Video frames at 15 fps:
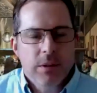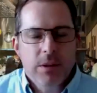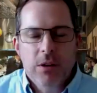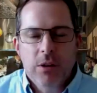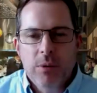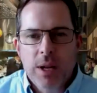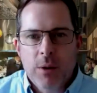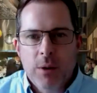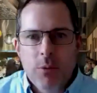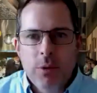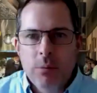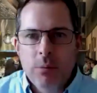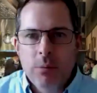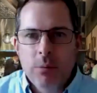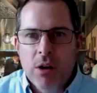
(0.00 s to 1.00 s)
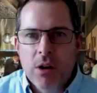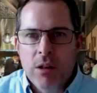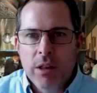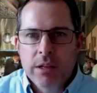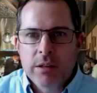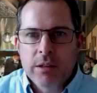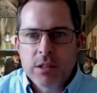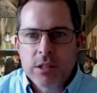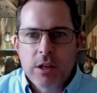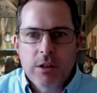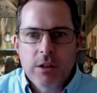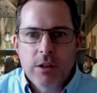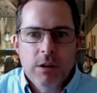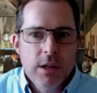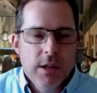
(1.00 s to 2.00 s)
not willing to be all in.
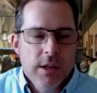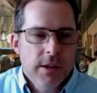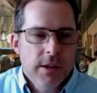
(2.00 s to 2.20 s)
So